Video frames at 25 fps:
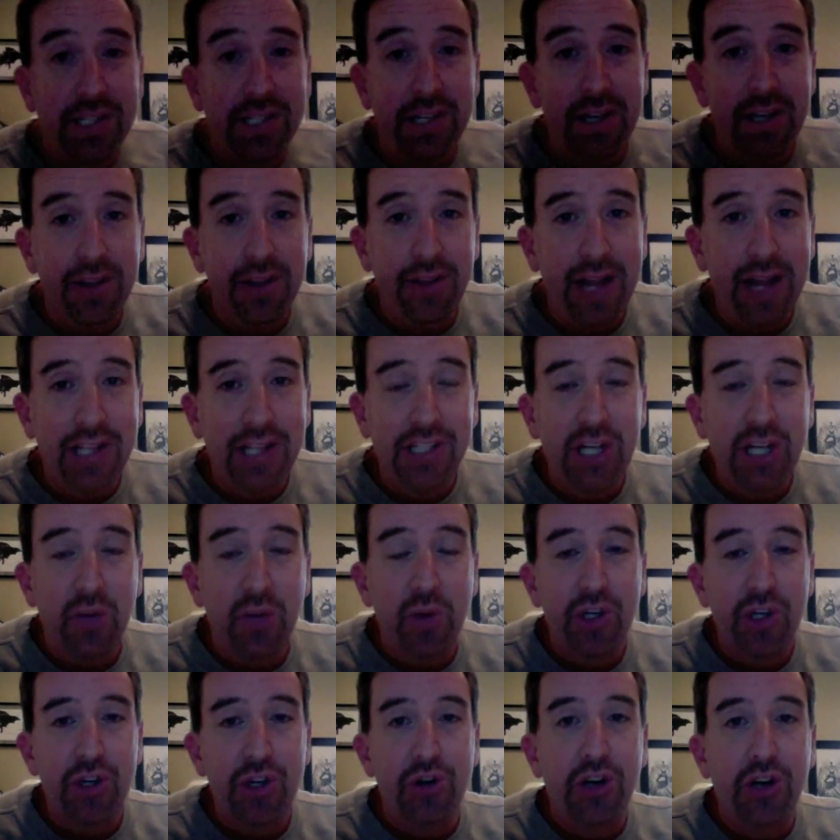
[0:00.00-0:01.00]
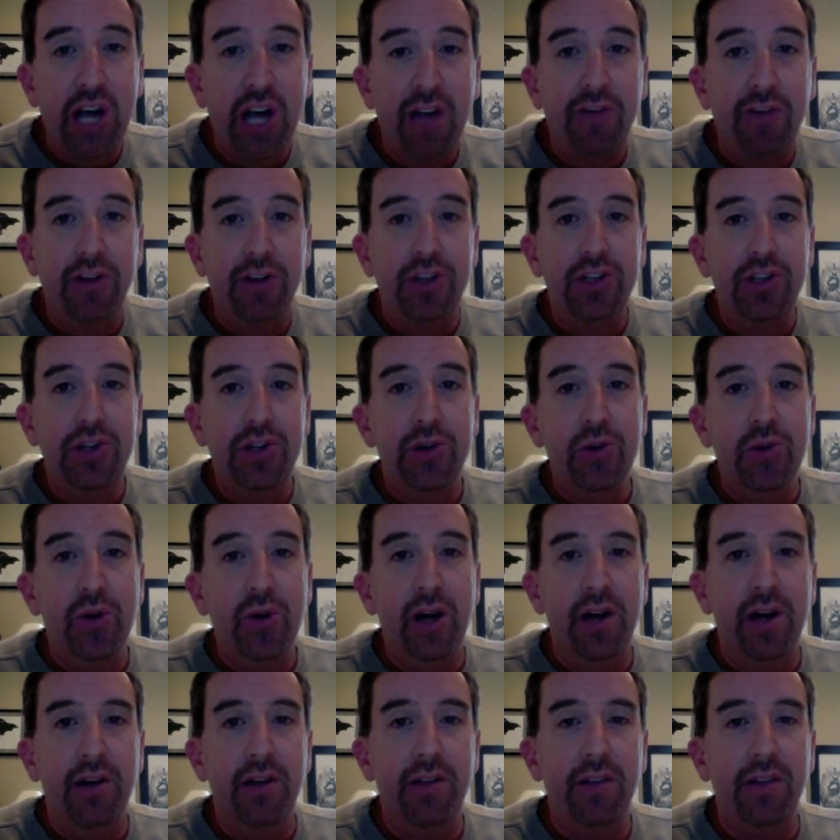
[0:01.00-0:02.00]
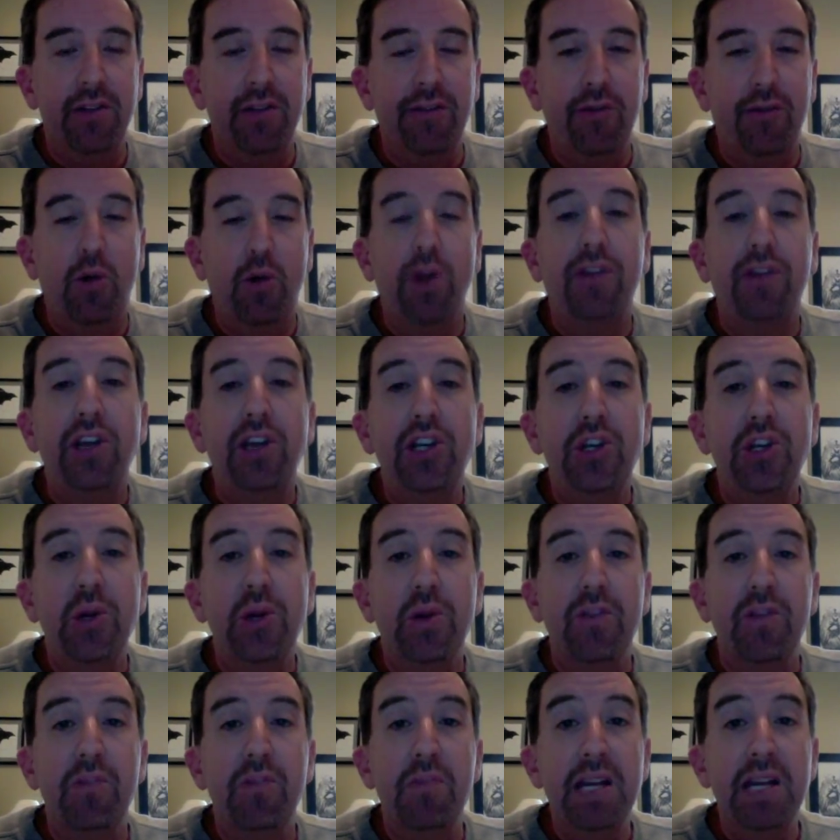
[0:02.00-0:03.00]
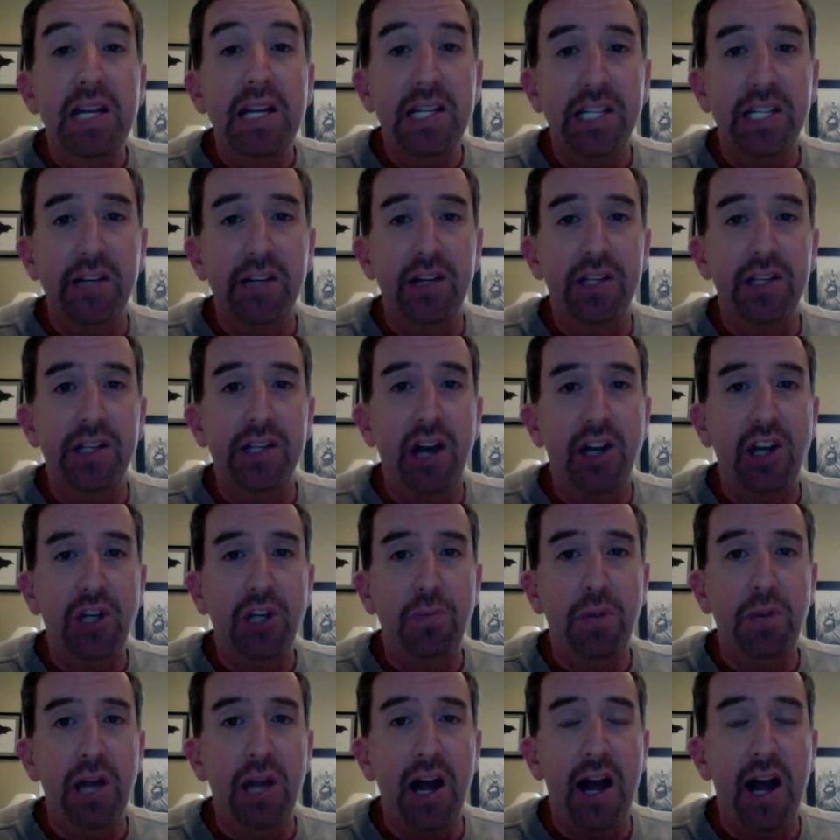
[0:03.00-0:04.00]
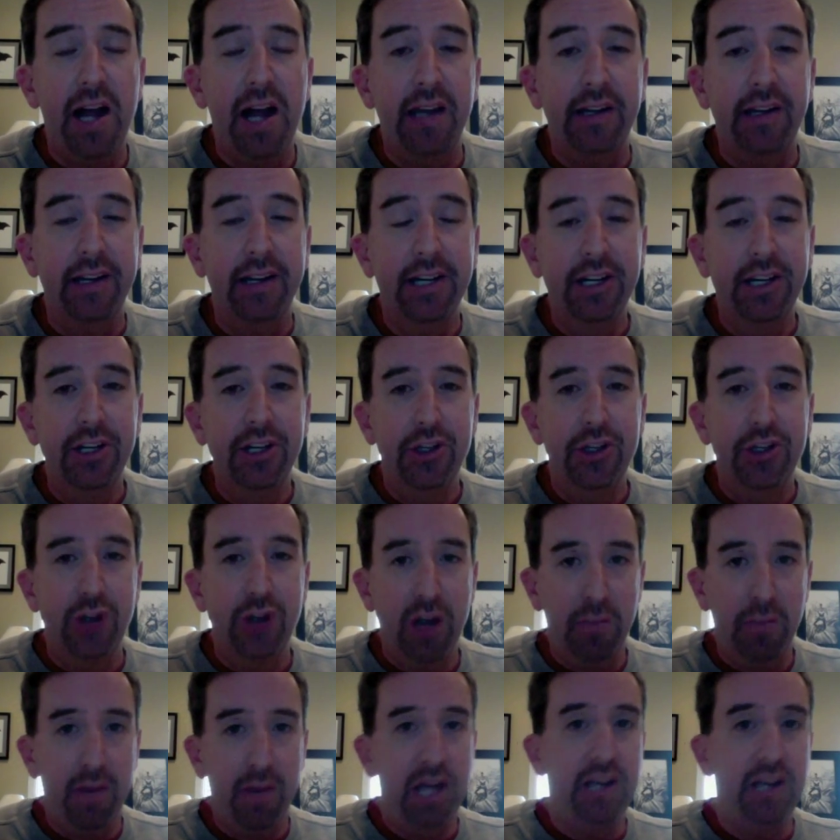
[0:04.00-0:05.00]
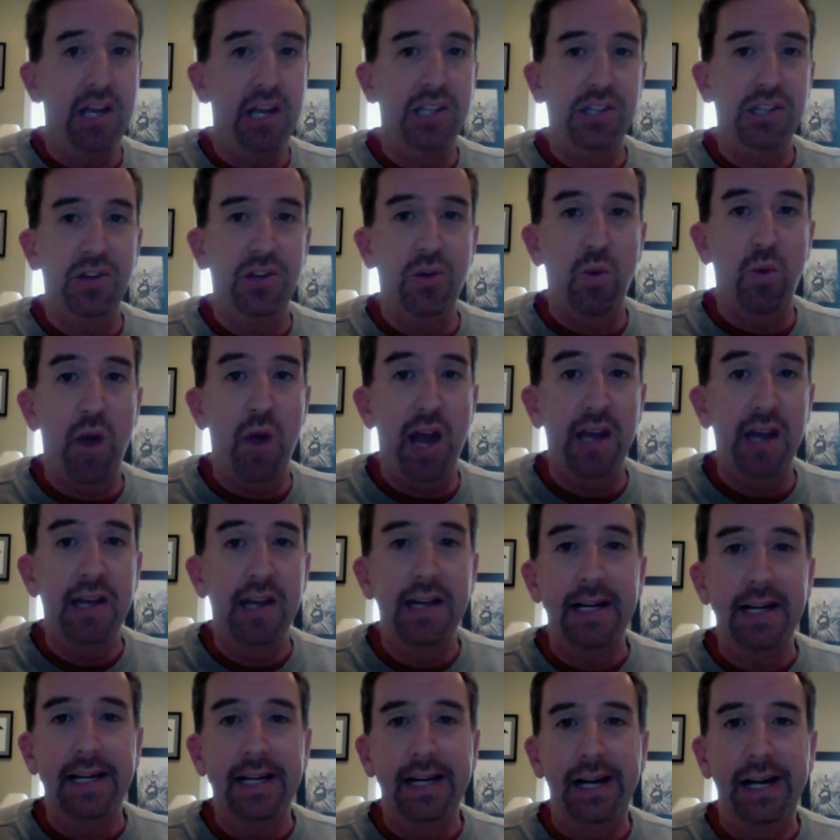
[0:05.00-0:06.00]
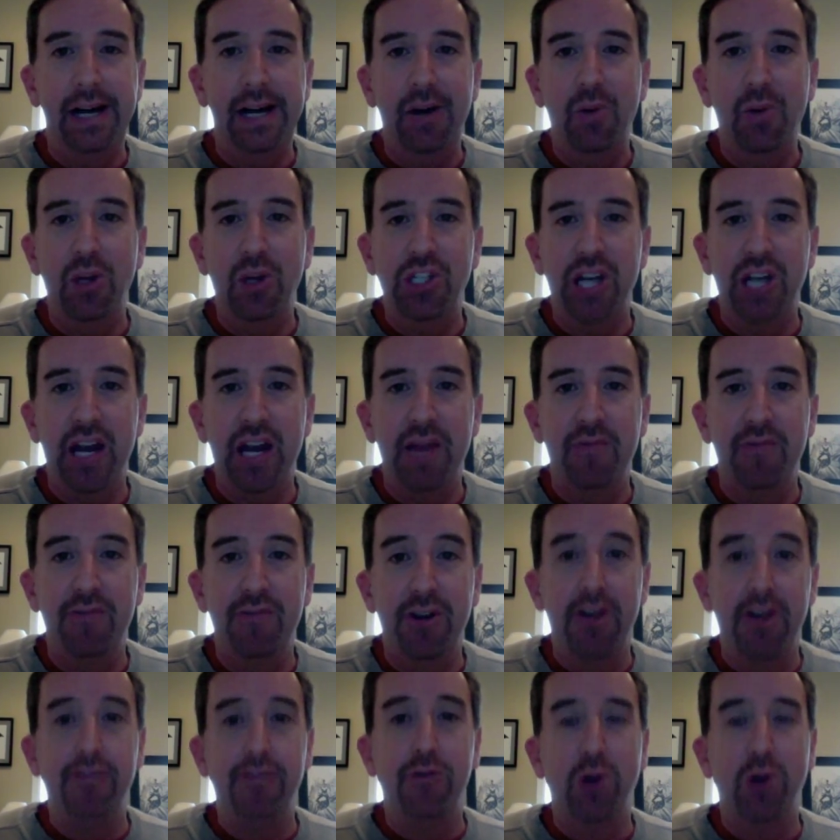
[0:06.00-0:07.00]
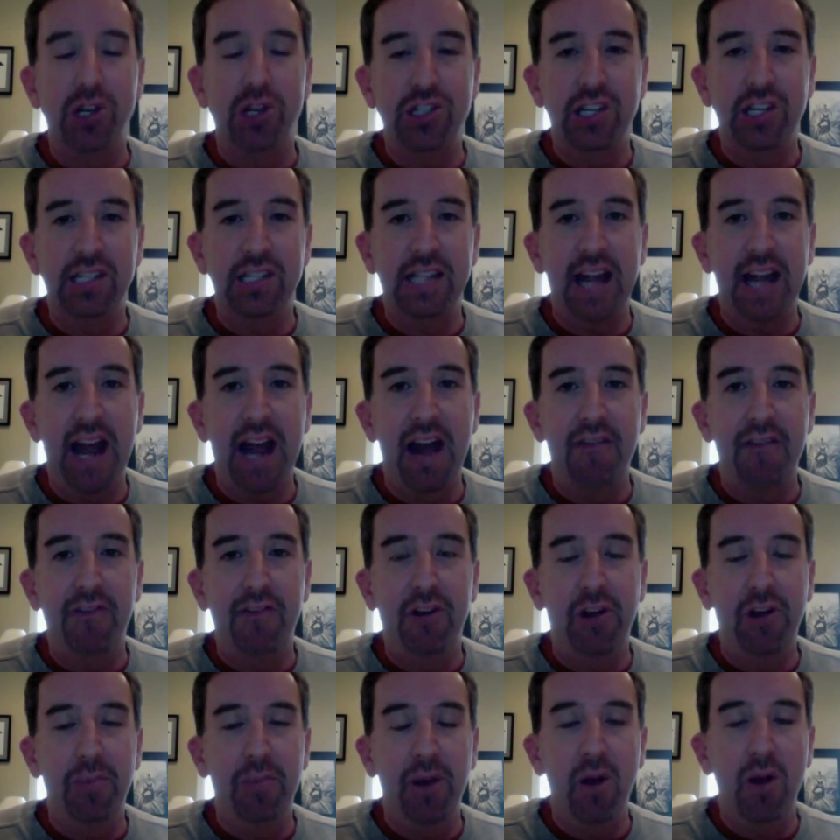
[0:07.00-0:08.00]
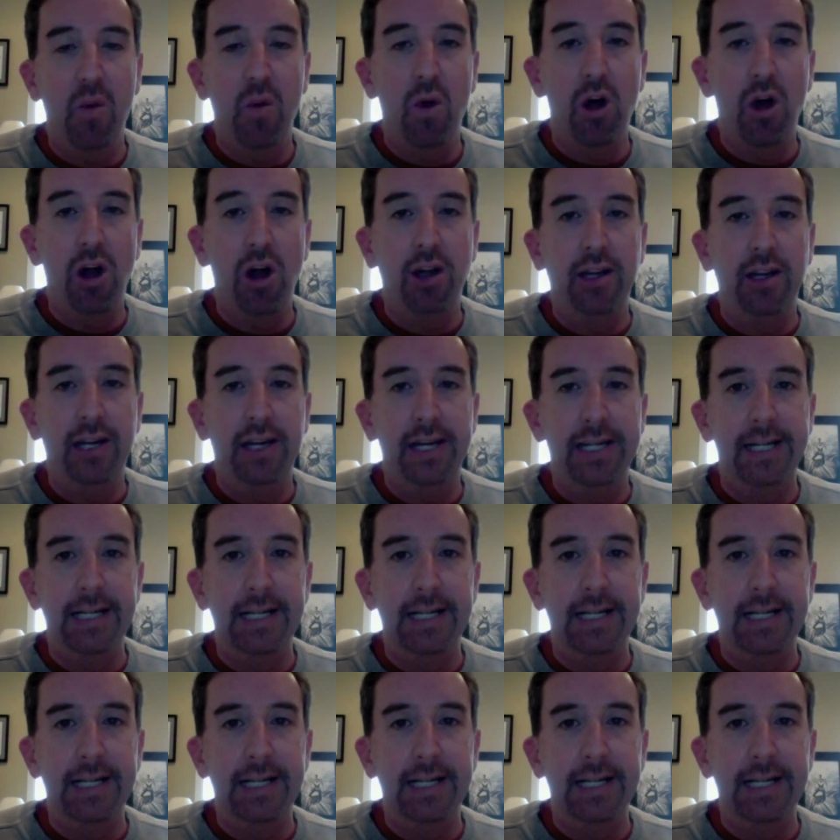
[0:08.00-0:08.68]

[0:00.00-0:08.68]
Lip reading: the original cover to the fourth issue of the miniseries Hush Beyond, drawn by Dustin Nguyen, which I am very fortunate to have on my wall.